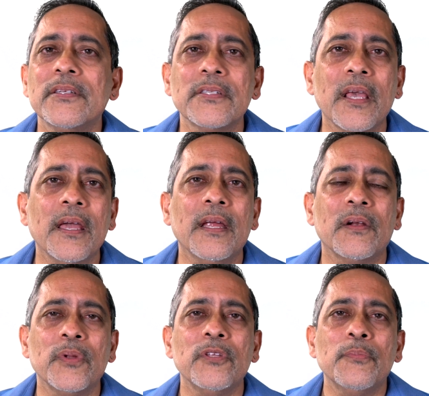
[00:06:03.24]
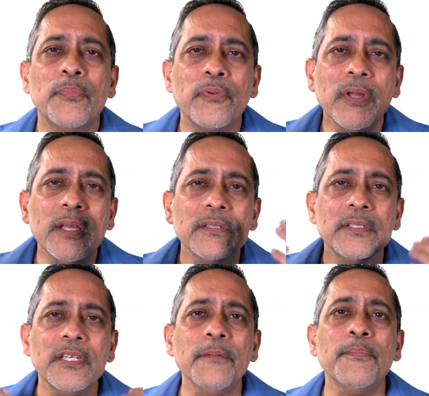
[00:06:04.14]
there's air. When you
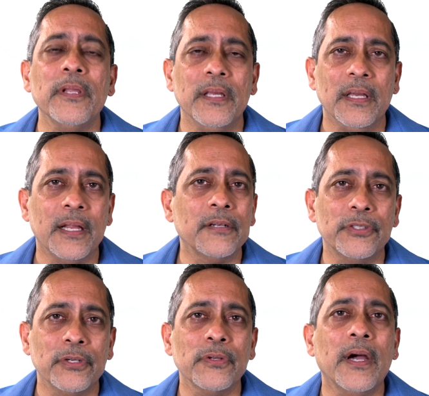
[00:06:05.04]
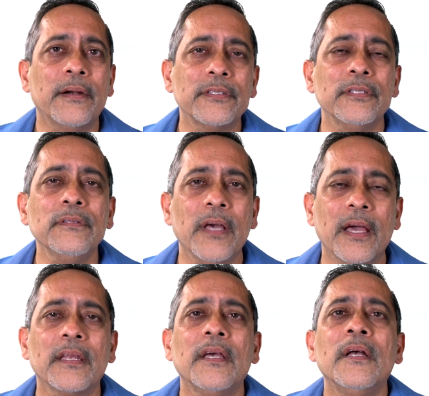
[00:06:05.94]
breathe deeply, and I'll show you how to do
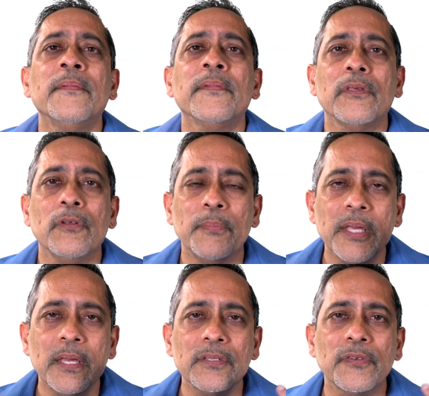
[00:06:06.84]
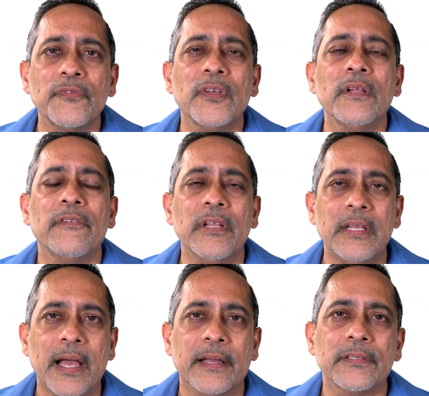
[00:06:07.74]
that, you'll begin to feel
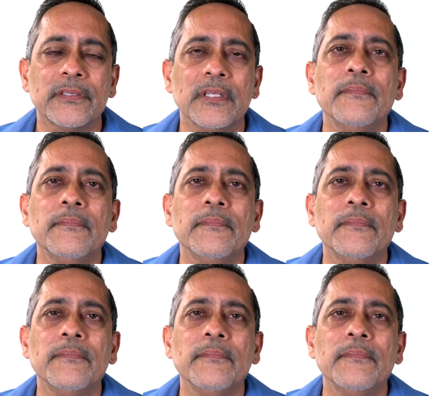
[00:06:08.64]
relaxed.